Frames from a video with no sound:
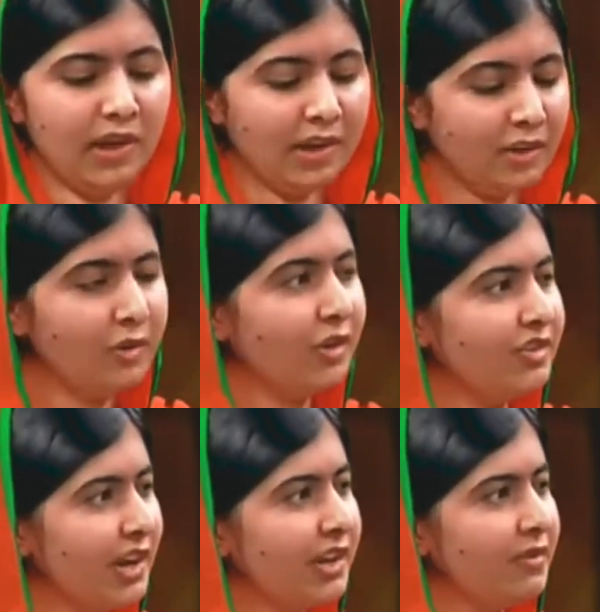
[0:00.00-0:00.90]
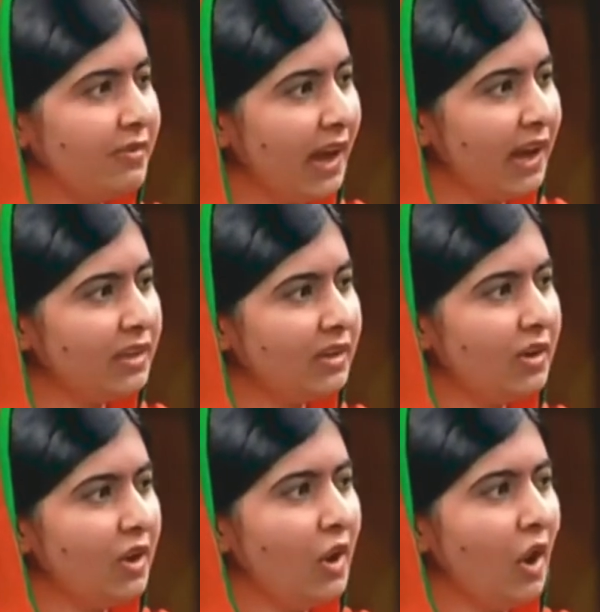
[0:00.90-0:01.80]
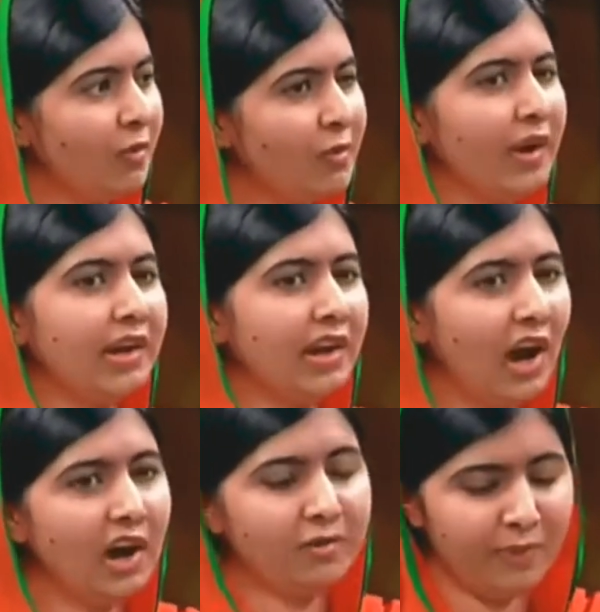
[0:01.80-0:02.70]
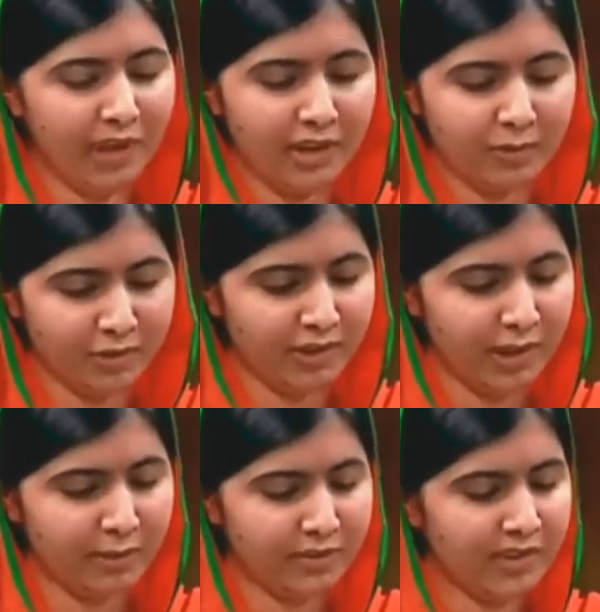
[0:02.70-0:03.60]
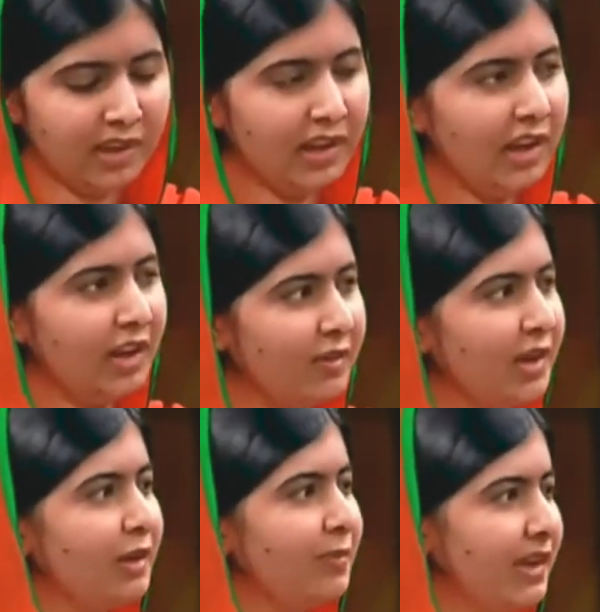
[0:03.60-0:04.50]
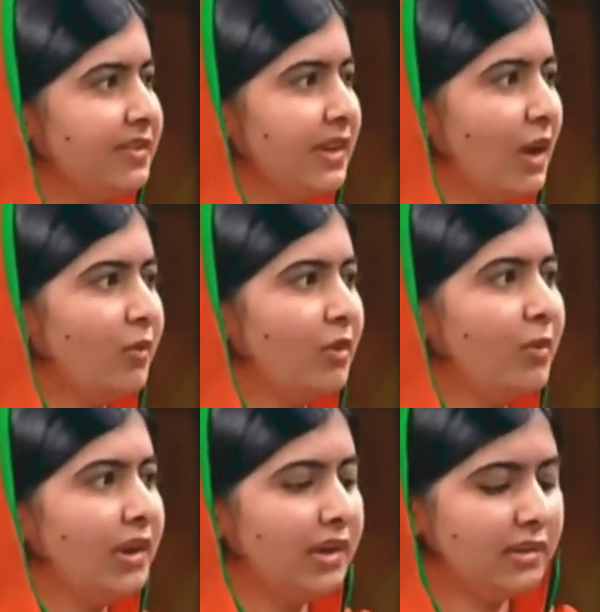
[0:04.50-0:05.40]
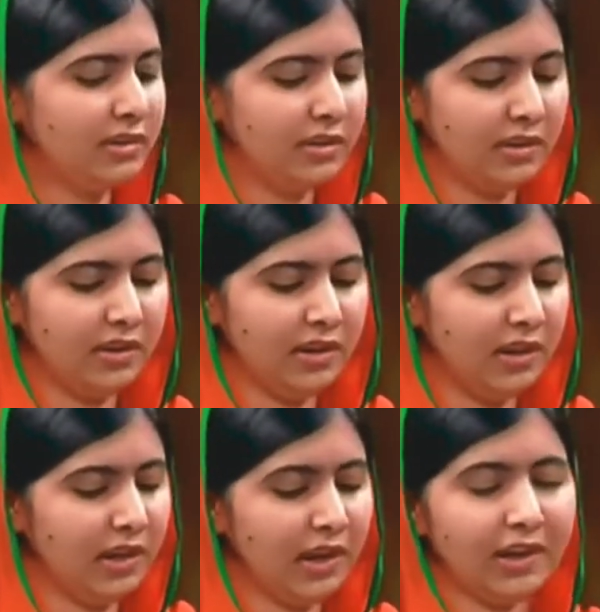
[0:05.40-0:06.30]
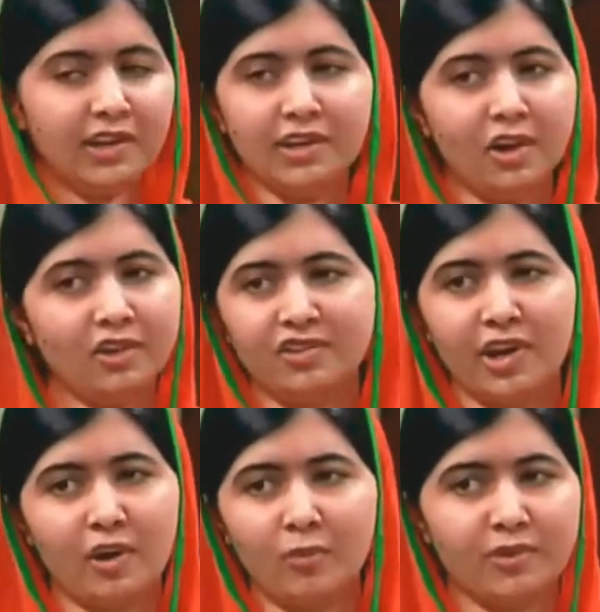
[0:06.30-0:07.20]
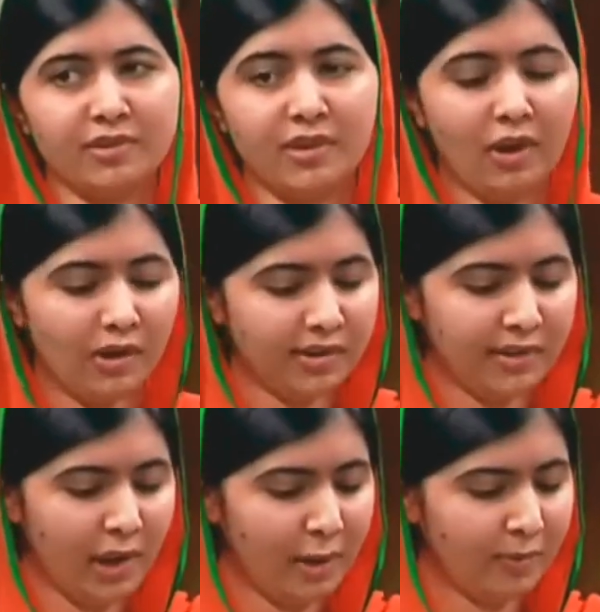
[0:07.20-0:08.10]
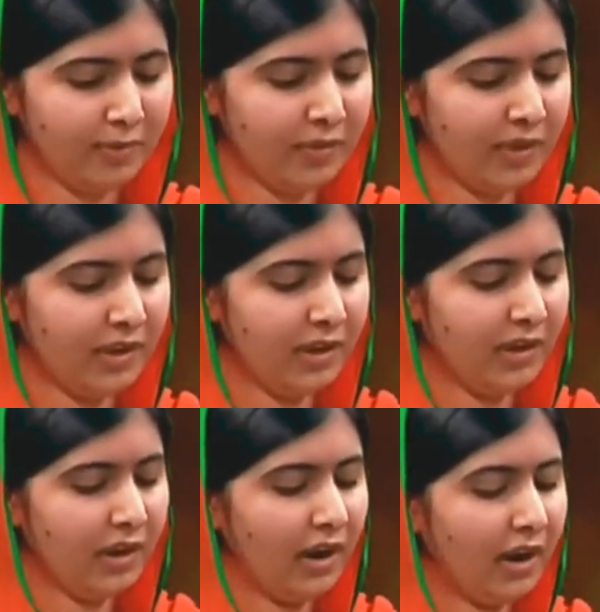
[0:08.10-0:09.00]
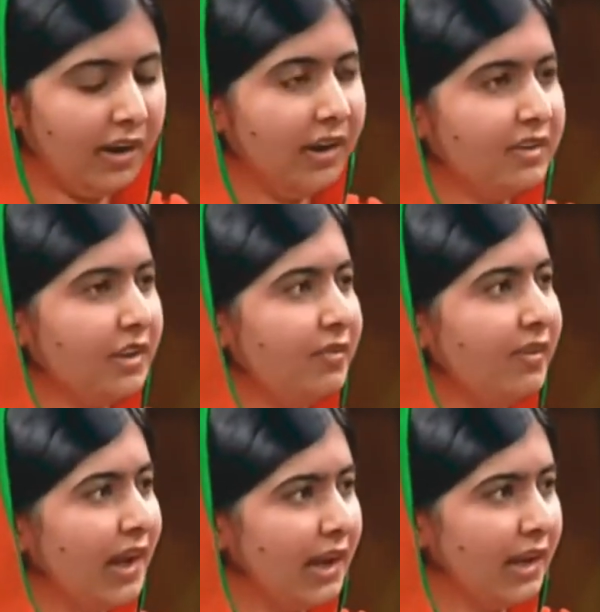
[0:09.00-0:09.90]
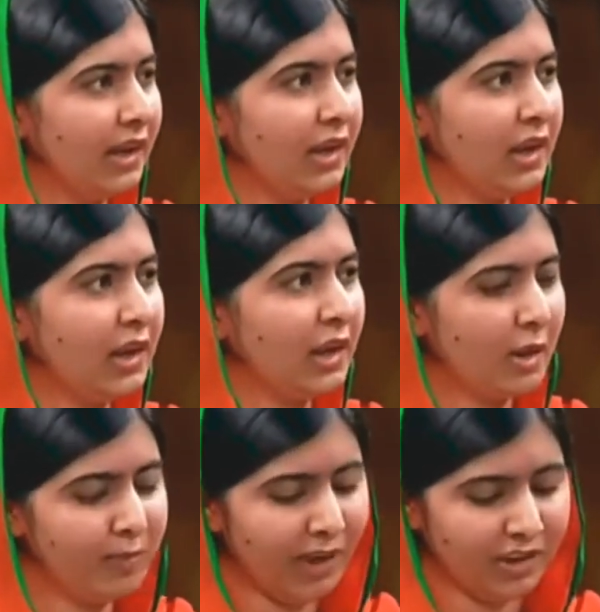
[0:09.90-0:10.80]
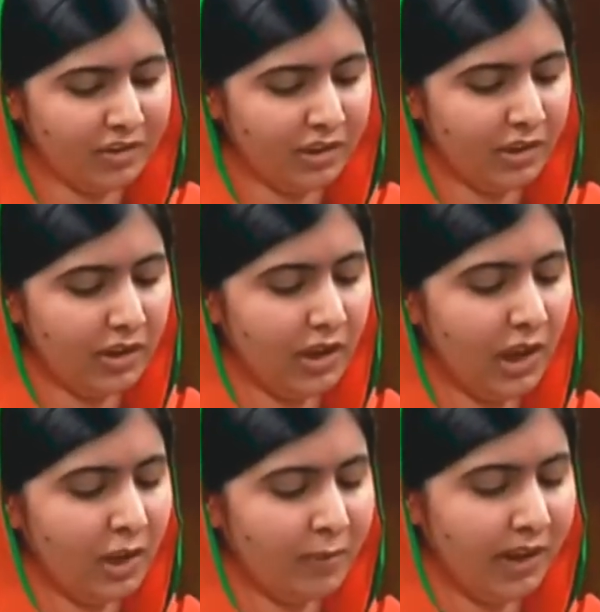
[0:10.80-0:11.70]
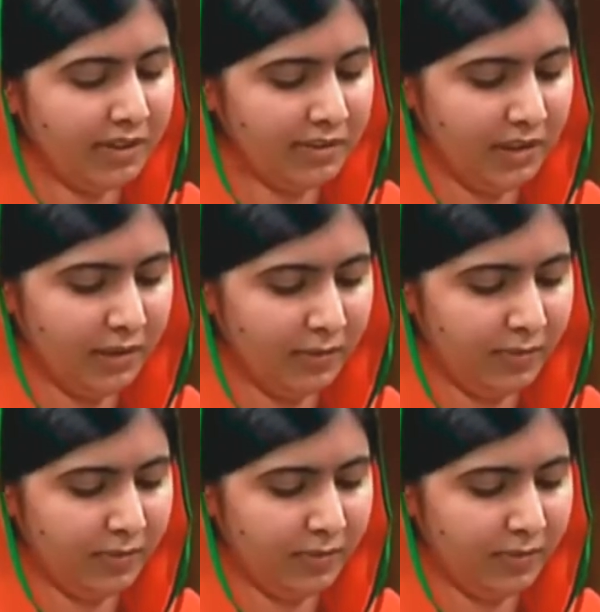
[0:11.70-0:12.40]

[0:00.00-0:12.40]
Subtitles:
He did not share the faith of 1.5 billion Muslims living in peace around the world. He did not share our Islam, a religion of learning, compassion, and mercy.